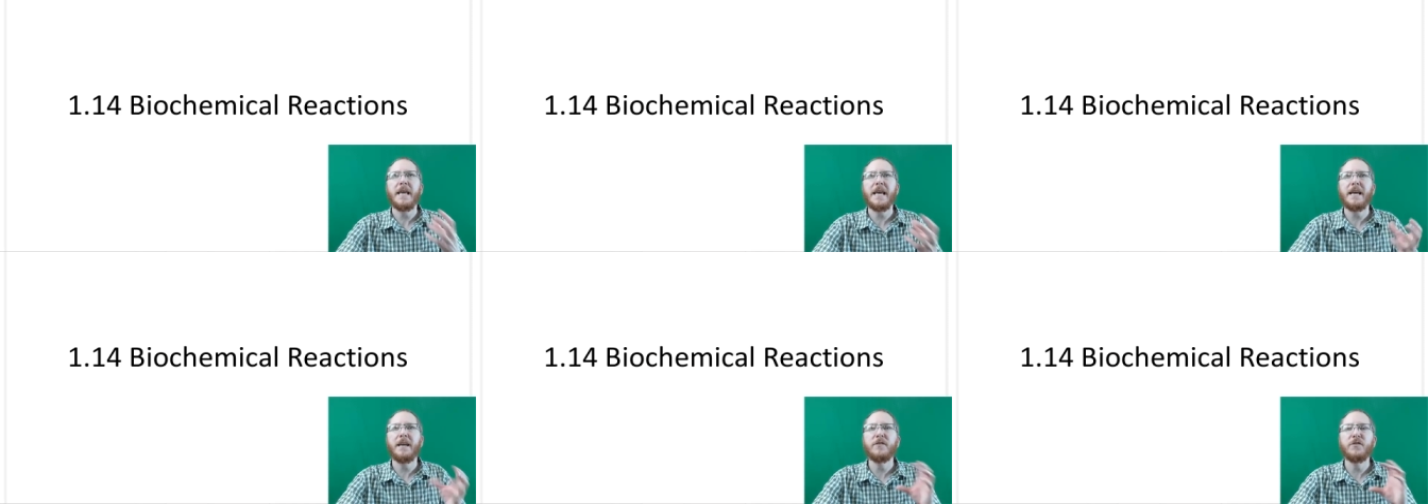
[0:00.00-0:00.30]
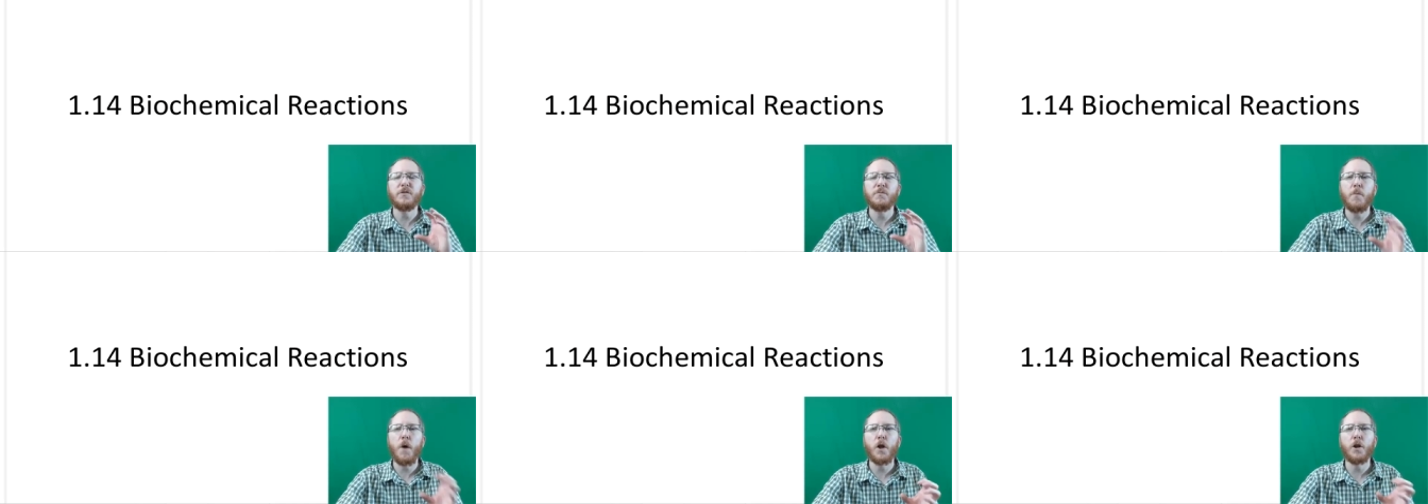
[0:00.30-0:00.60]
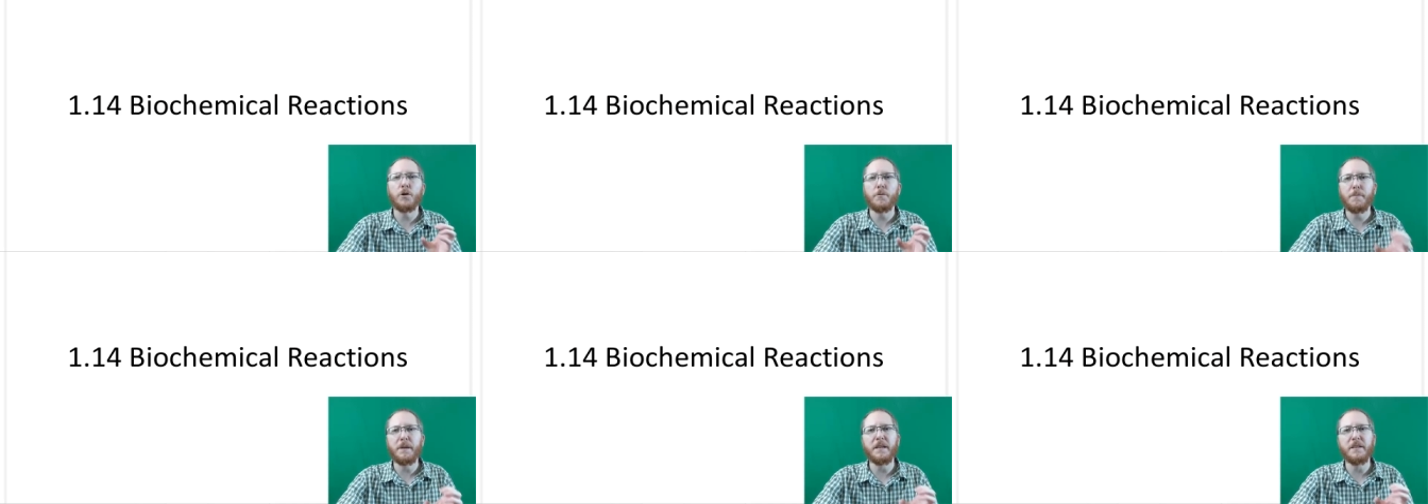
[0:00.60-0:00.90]
take
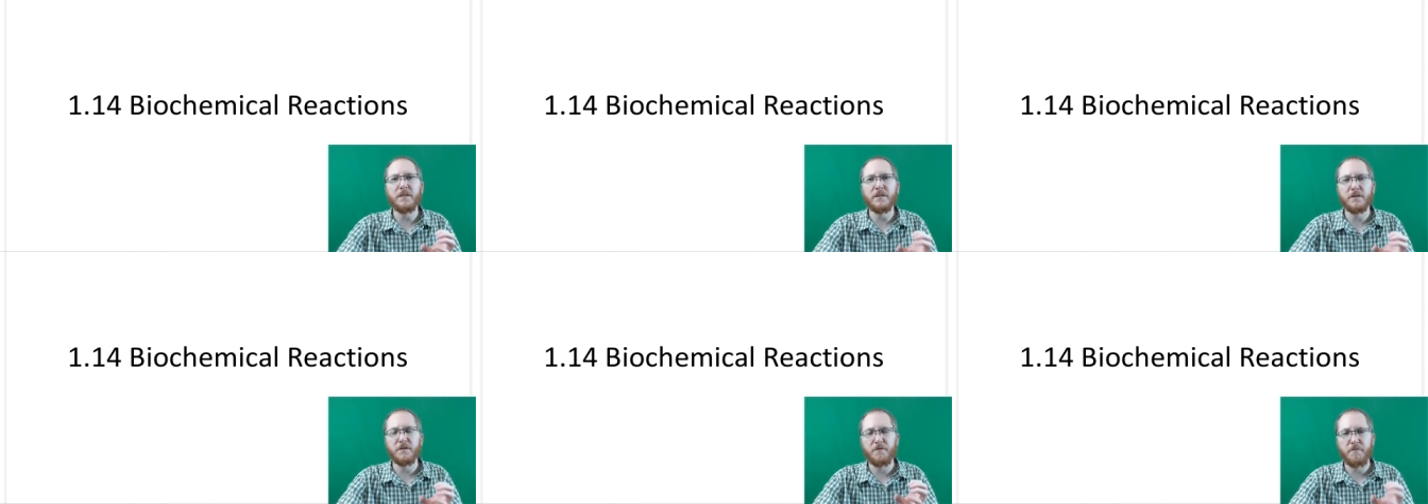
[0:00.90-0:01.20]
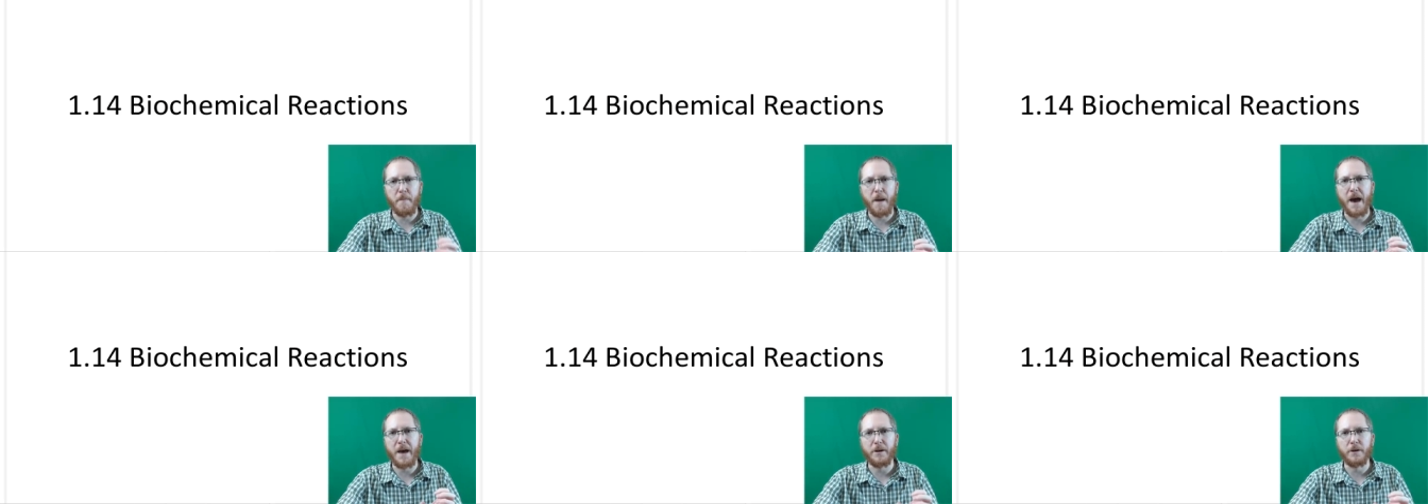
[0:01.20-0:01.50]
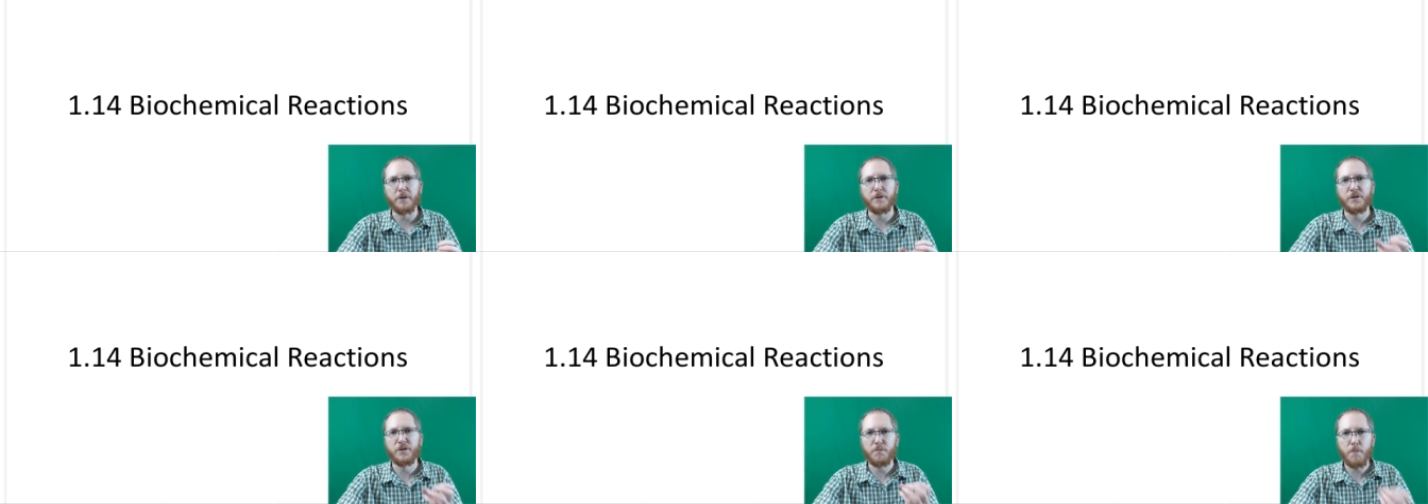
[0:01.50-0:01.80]
smaller pieces of
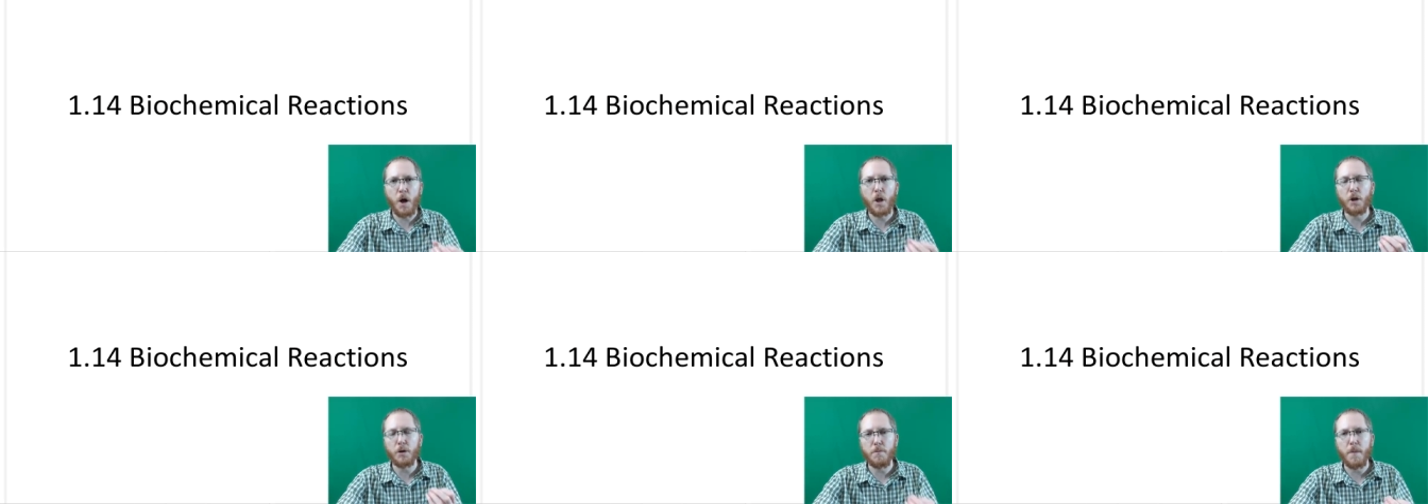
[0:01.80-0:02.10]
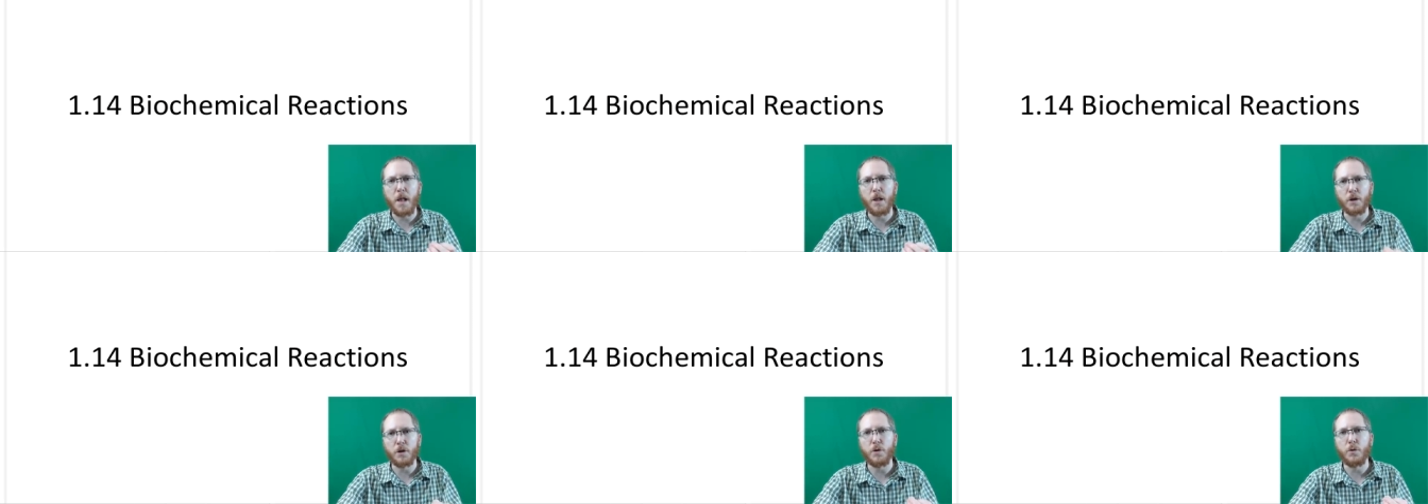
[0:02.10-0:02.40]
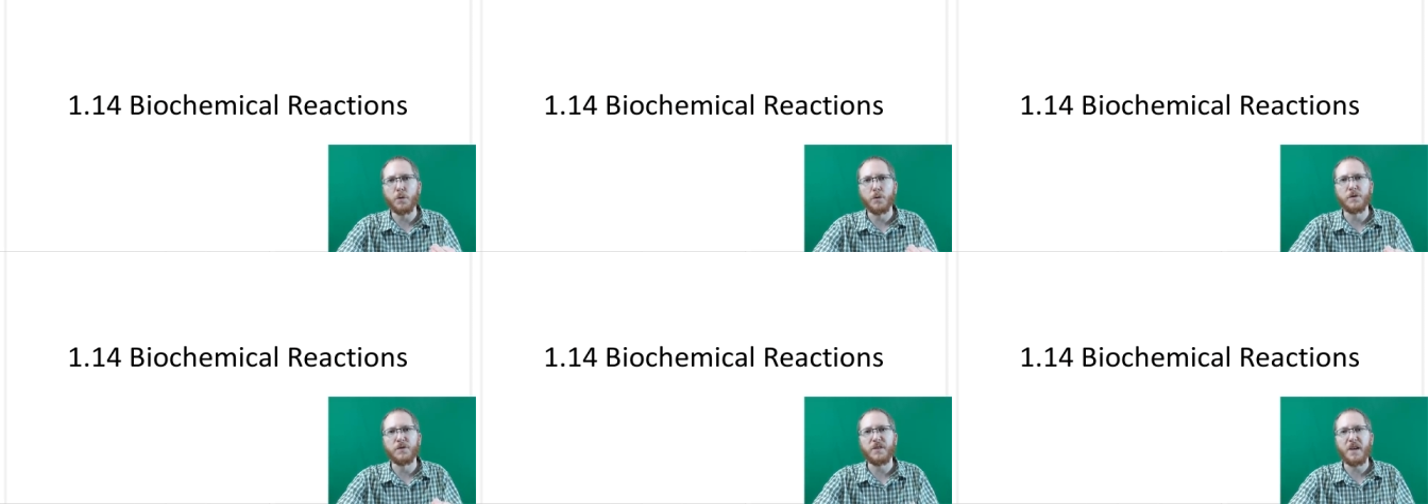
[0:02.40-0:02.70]
matter, smaller
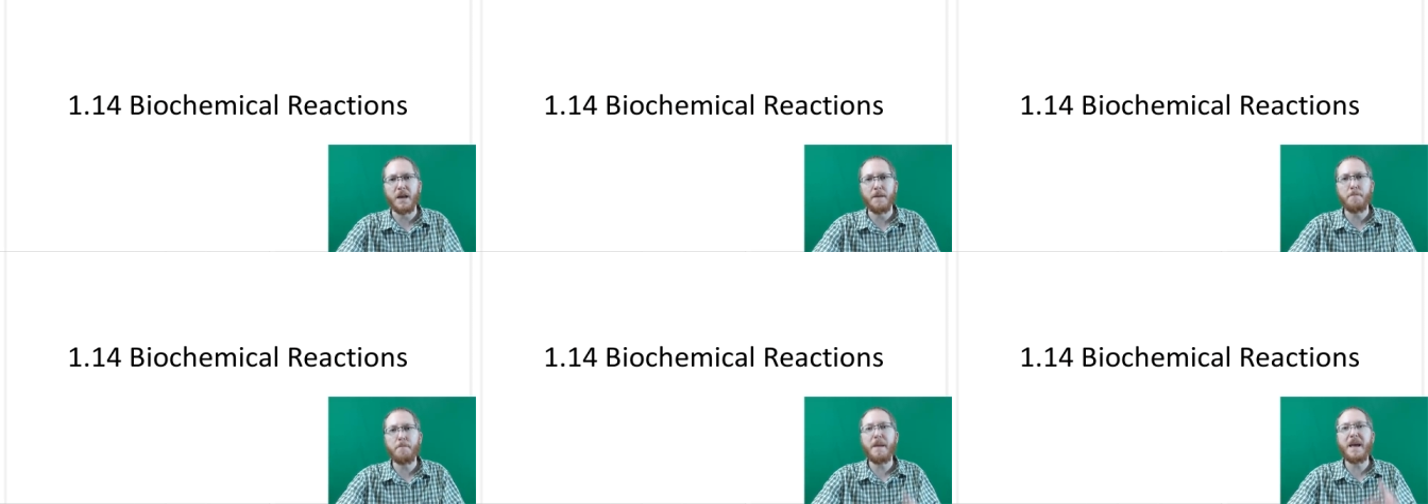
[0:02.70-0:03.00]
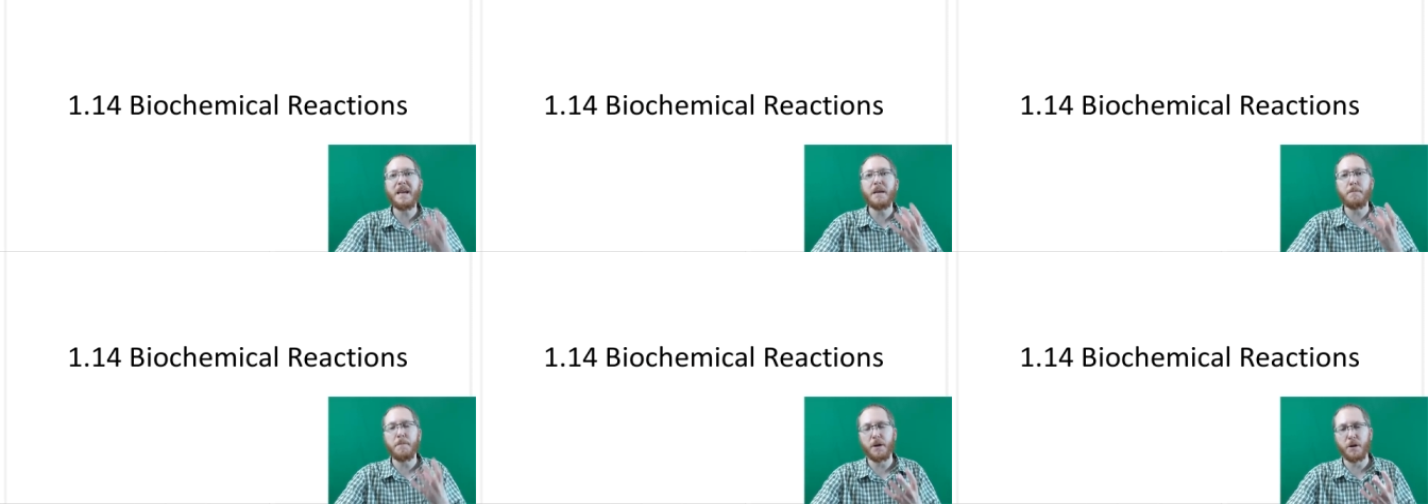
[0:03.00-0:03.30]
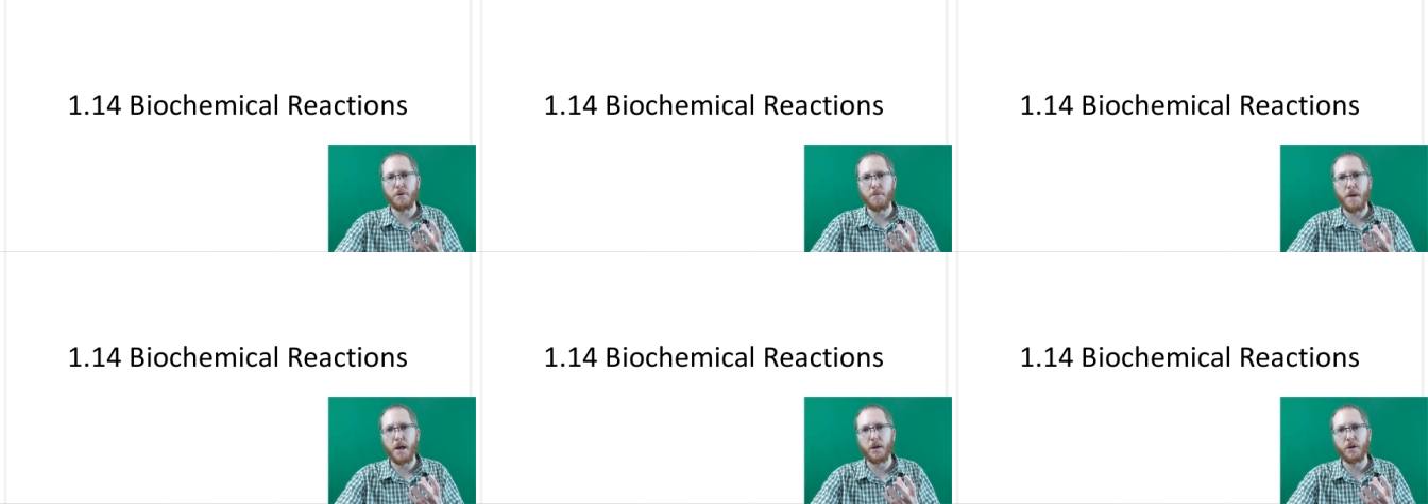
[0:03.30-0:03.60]
molecules, and make
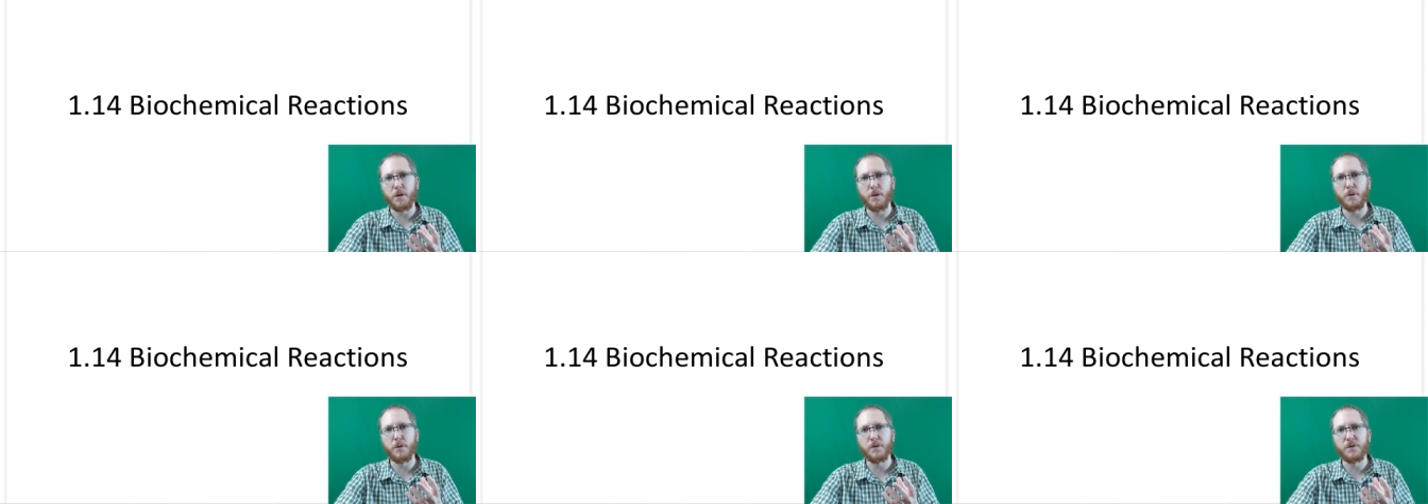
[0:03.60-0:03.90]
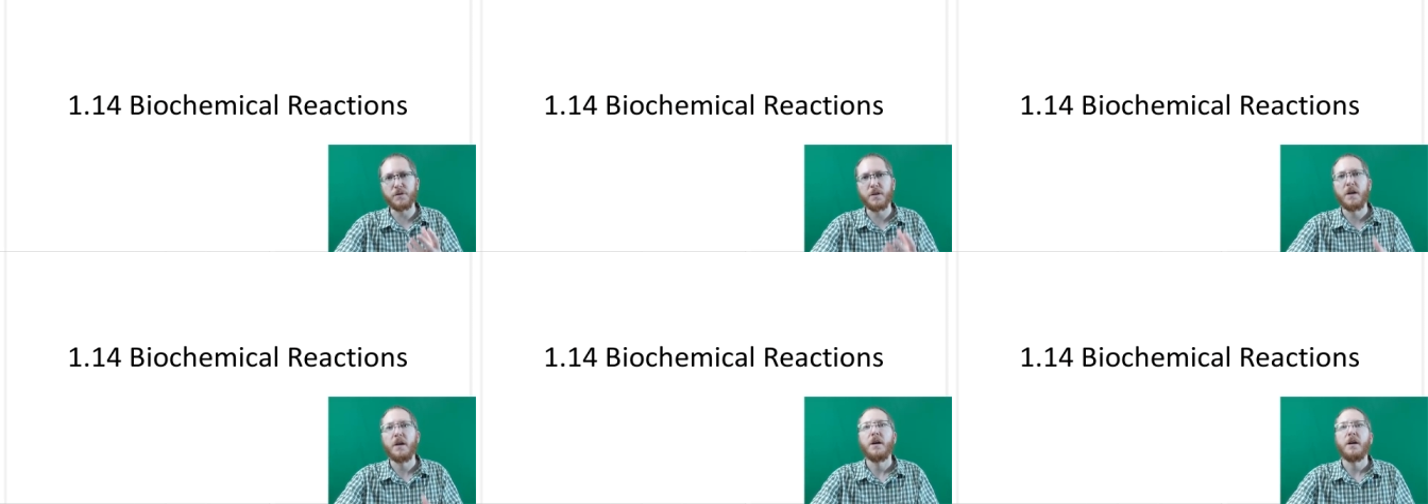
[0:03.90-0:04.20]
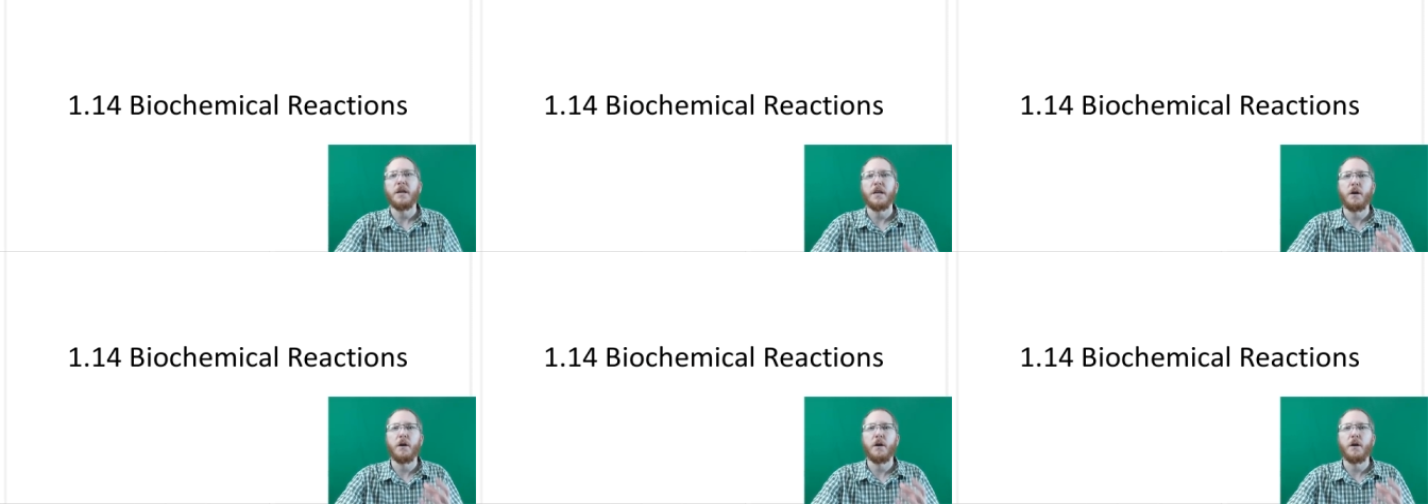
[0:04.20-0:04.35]
bigger molecules?